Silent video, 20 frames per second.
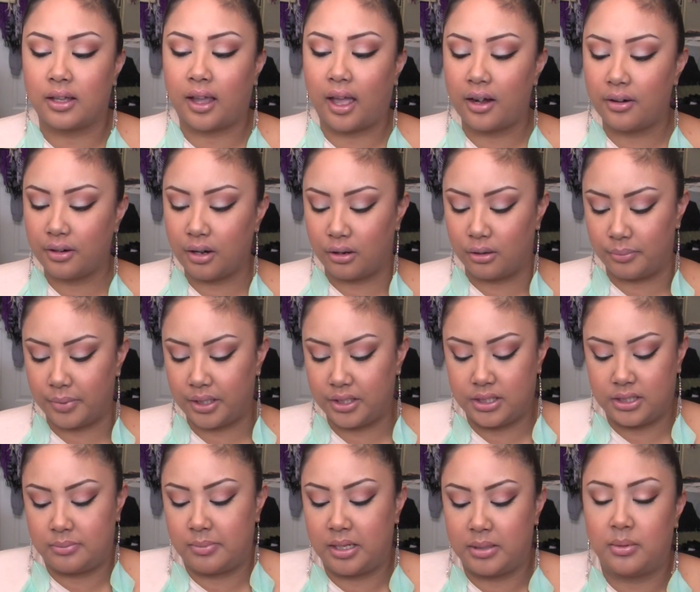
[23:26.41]
Like, I don't know, it
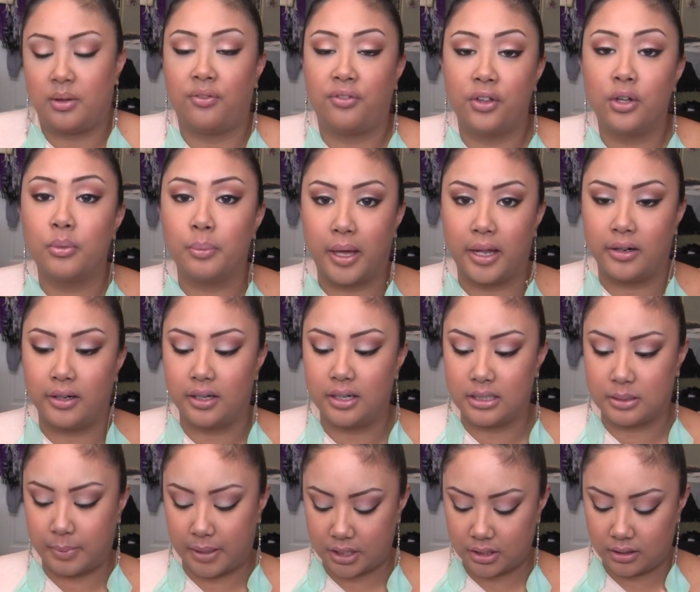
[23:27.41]
just makes me feel better,
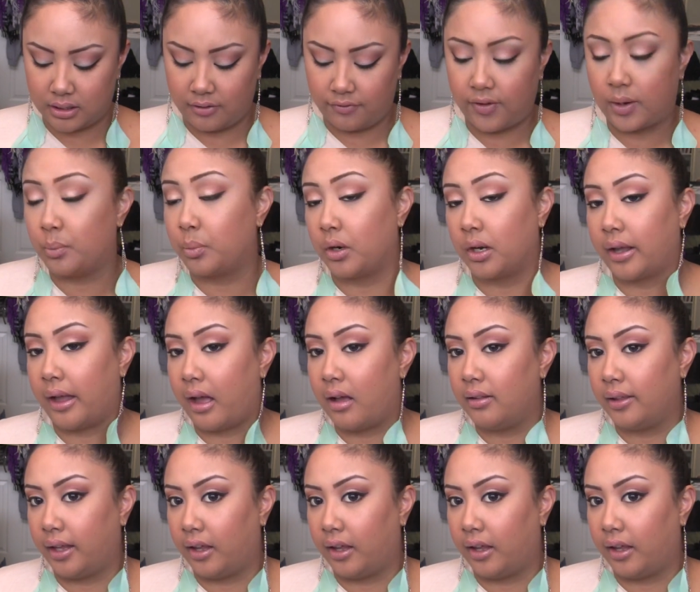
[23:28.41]
especially if I work out.